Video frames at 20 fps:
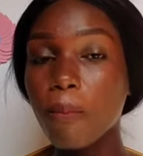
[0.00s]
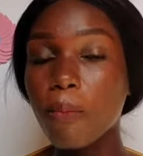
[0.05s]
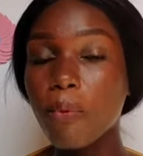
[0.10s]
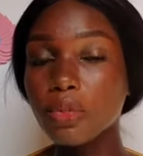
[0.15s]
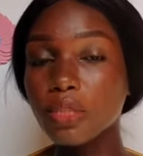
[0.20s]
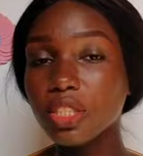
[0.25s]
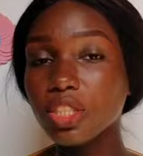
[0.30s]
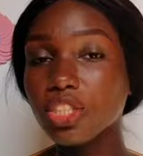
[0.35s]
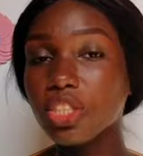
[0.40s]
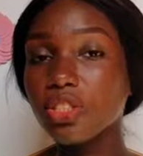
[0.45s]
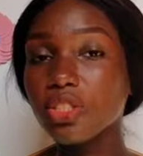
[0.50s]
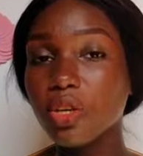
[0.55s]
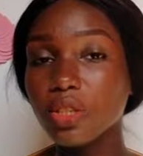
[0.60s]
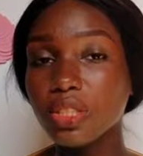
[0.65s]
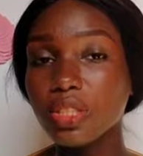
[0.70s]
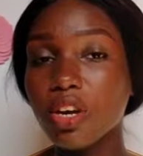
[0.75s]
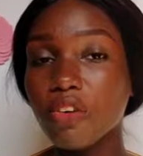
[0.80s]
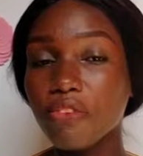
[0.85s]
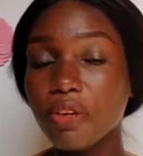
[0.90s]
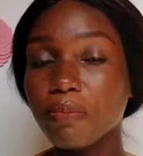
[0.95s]
Position
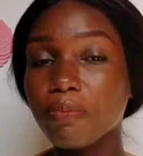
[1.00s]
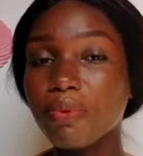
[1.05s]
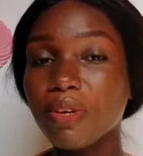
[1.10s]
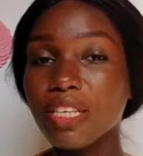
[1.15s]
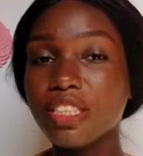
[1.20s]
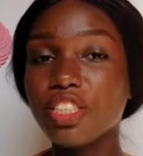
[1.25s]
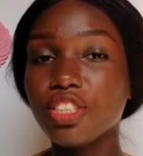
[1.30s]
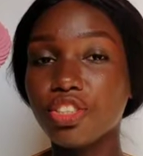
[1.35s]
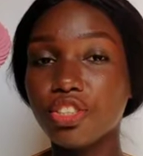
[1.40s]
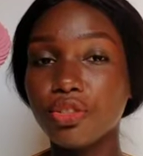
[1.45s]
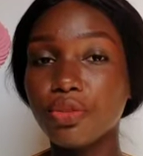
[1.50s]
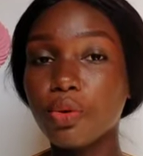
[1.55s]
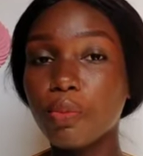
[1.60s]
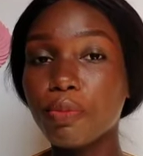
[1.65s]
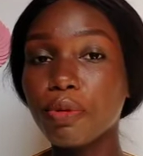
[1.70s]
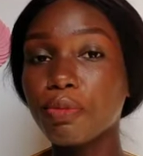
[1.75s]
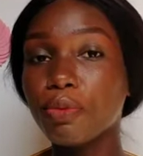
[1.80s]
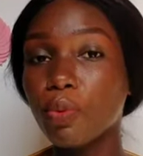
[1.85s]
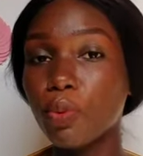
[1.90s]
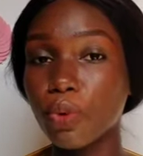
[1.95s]
yourself in places you know
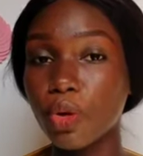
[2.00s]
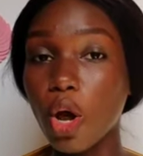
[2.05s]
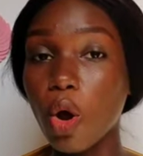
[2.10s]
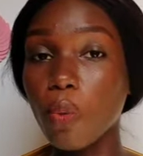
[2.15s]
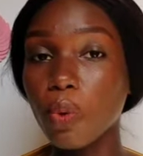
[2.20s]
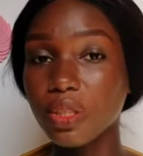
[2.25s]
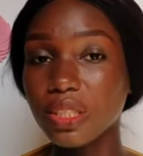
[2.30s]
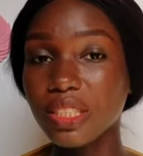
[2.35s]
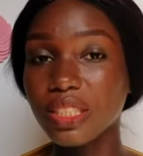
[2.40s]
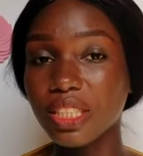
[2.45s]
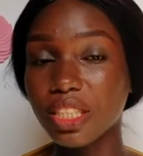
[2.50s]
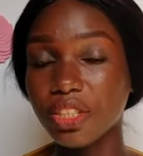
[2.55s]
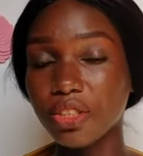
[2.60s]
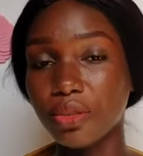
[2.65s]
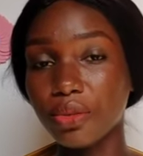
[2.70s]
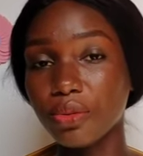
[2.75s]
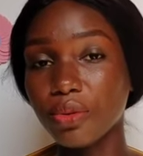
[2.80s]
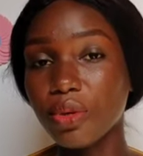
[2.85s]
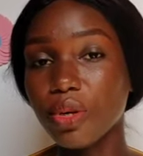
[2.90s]
people will always see you.